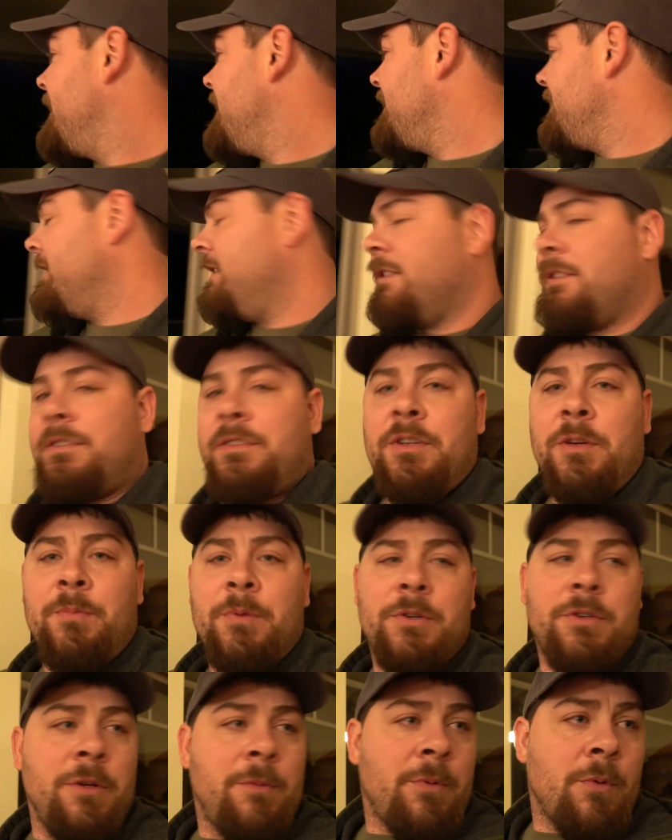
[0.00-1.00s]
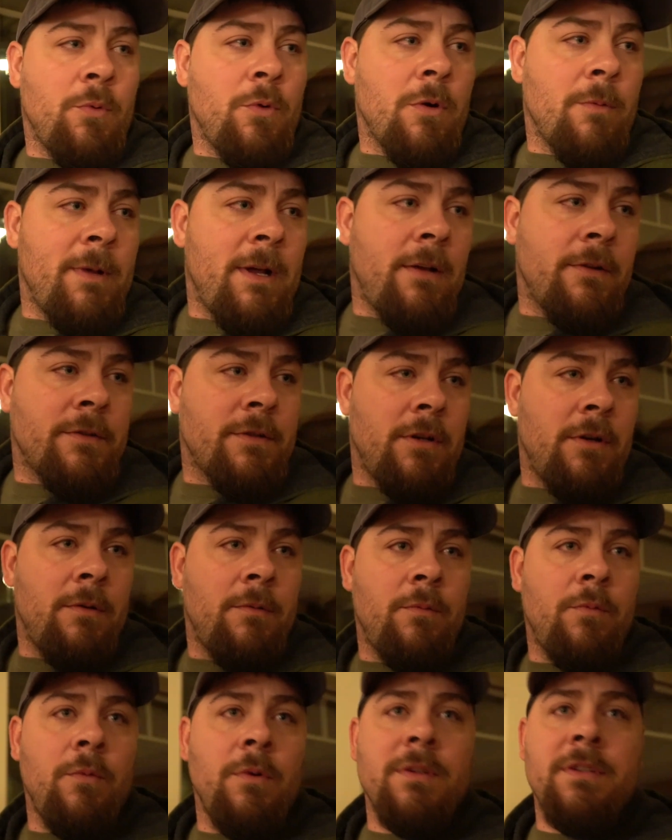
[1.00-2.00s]
because it's super super warm out. So
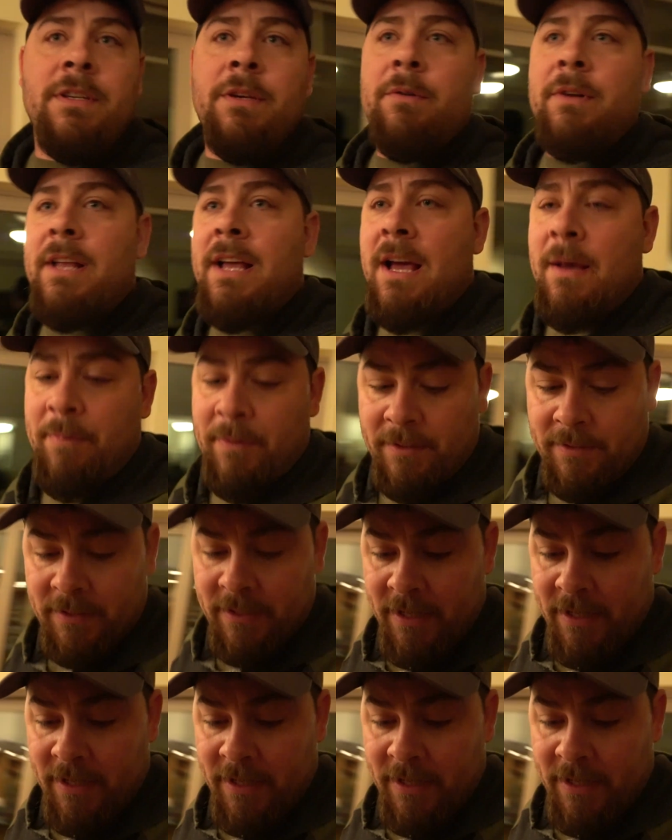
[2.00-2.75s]
we'll see what happens